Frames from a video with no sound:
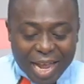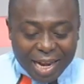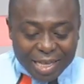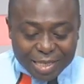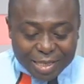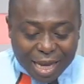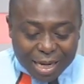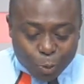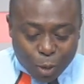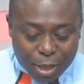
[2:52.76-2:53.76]
Let's
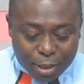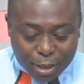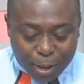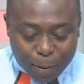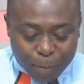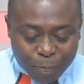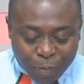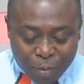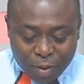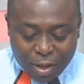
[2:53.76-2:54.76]
start with
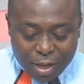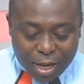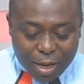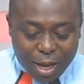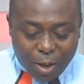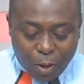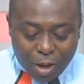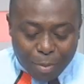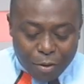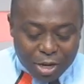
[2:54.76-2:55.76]
a
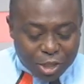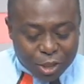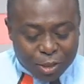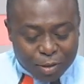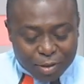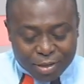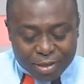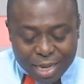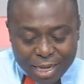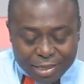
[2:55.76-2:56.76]

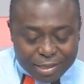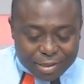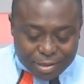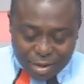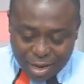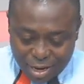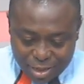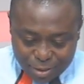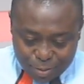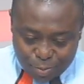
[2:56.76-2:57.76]
collaboration that
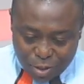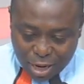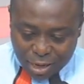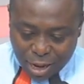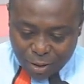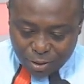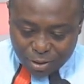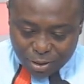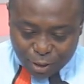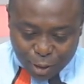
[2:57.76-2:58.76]
is being
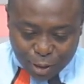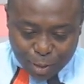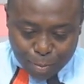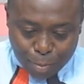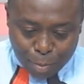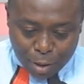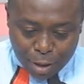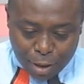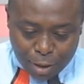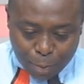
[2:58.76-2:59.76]
announced in
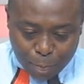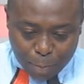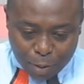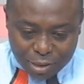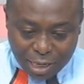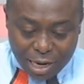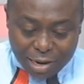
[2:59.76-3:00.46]
the papers. Daily